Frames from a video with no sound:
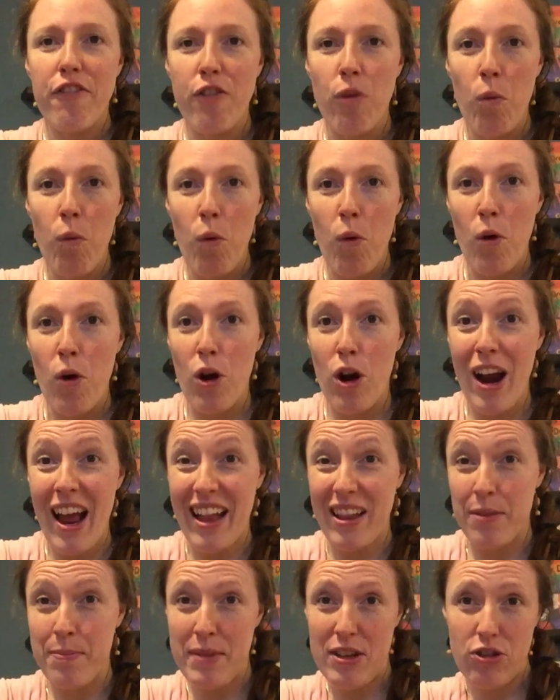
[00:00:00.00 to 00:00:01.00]
for
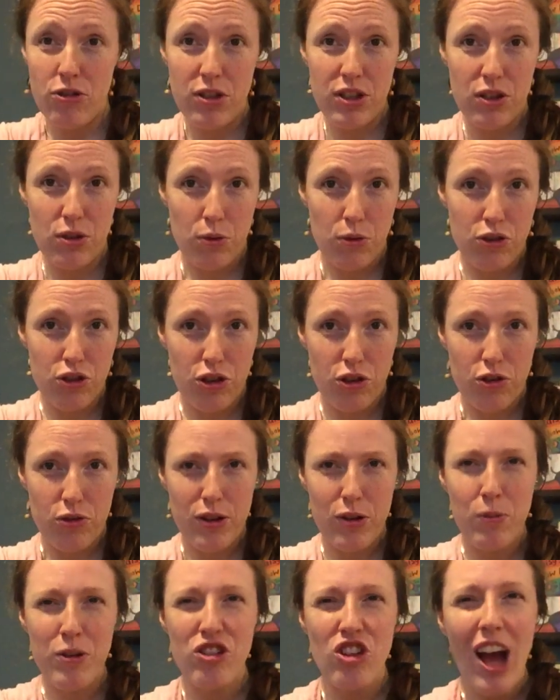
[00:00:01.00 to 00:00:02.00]
elementary school
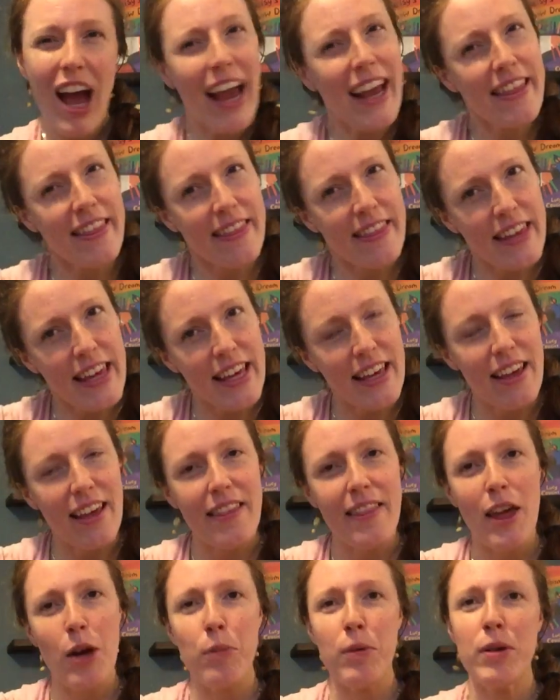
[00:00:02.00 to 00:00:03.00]
children, which I think
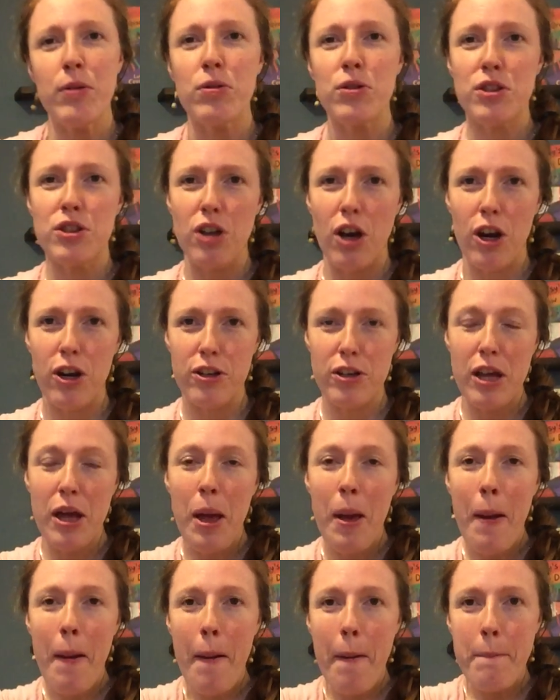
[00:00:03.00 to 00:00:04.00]
that we will start
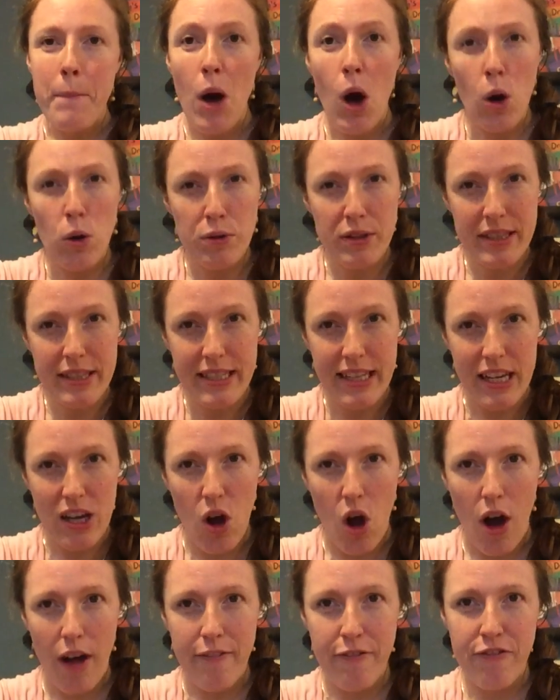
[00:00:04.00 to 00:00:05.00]

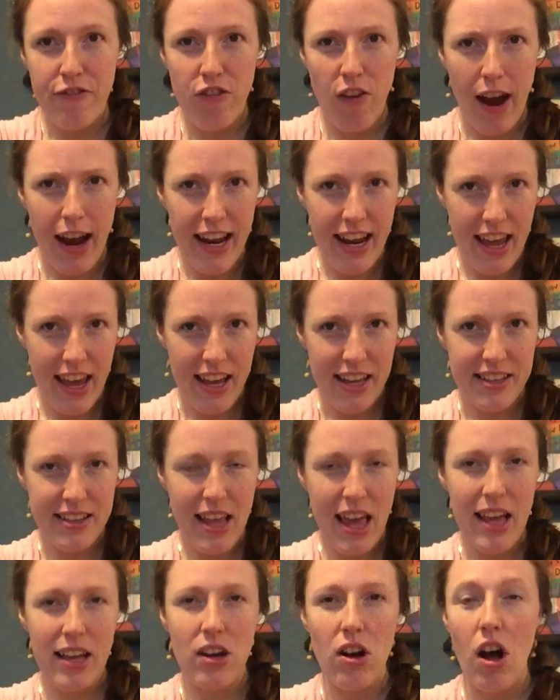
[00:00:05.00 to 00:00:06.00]
posting on Fridays
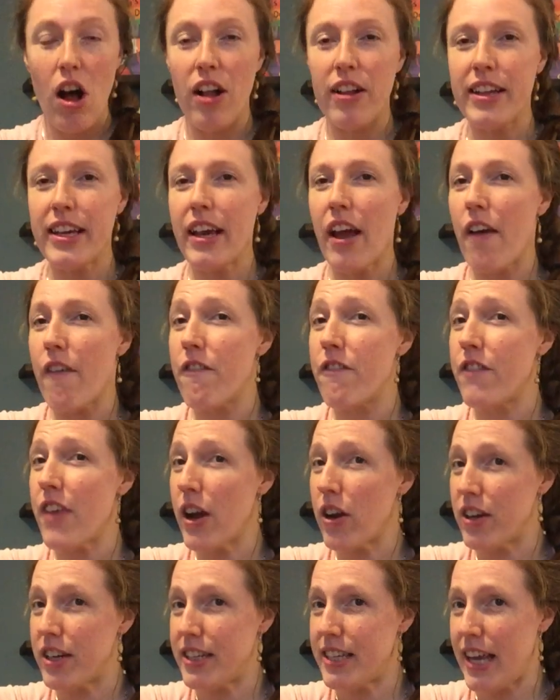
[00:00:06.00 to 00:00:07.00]
and calling
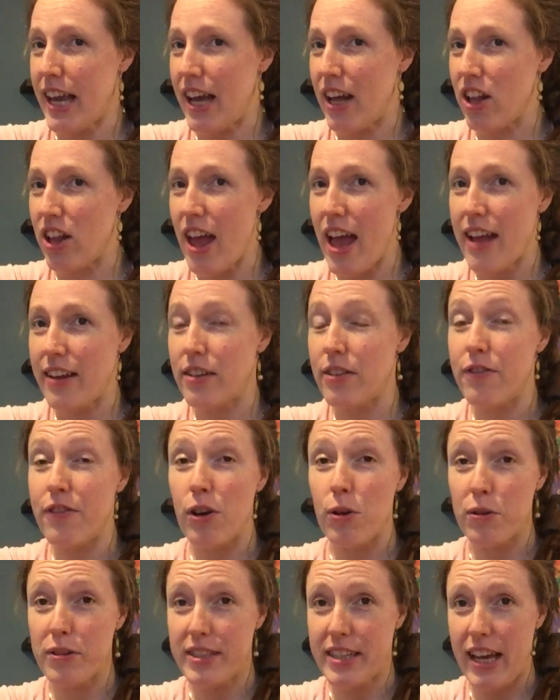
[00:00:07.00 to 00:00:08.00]
fairy tale and
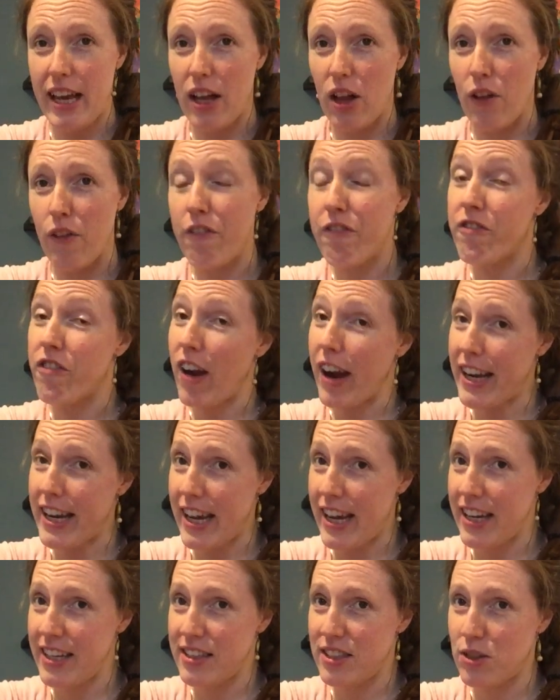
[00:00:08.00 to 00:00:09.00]
folk tale
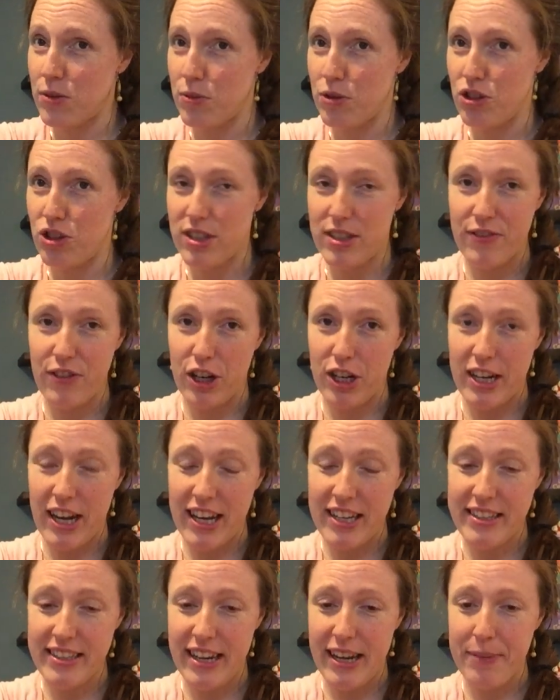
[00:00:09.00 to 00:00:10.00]
Fridays, which is a very
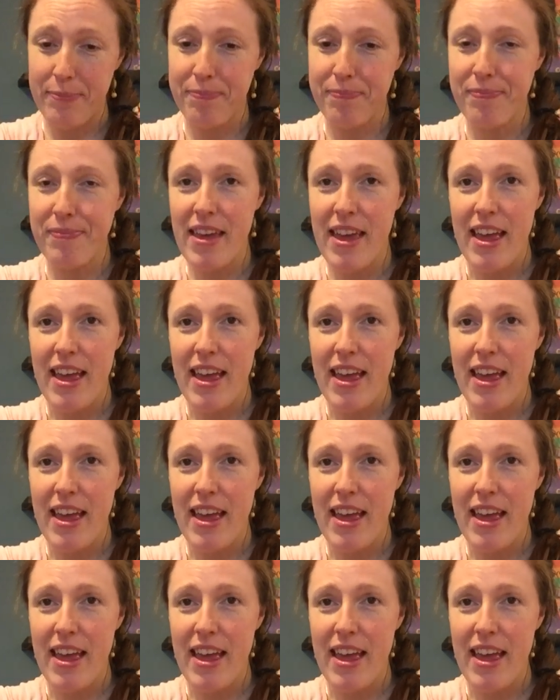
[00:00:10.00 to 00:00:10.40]
nice name.